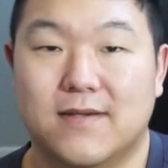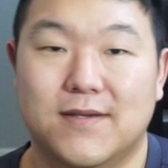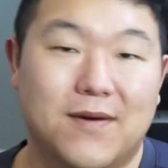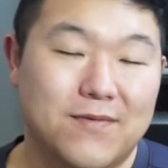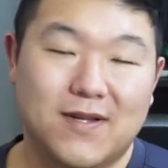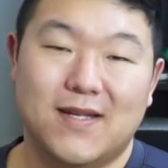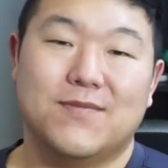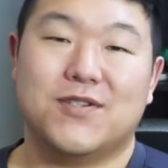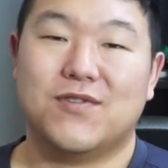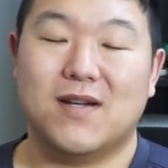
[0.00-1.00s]
So really,
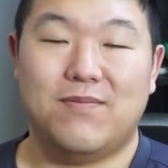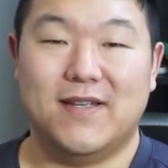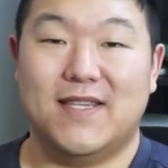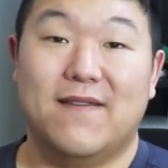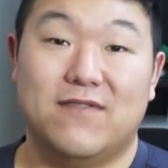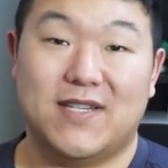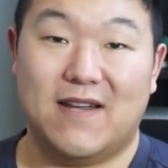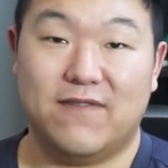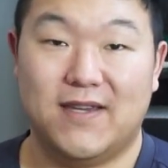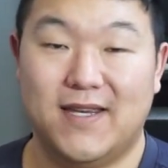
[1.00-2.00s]
I'm just trying to play devil's
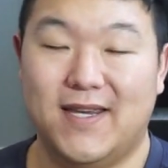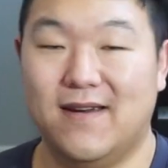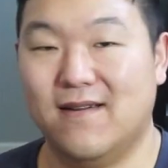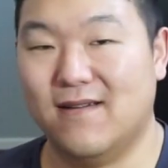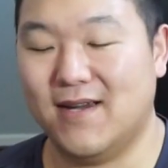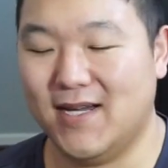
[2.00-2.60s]
advocate here.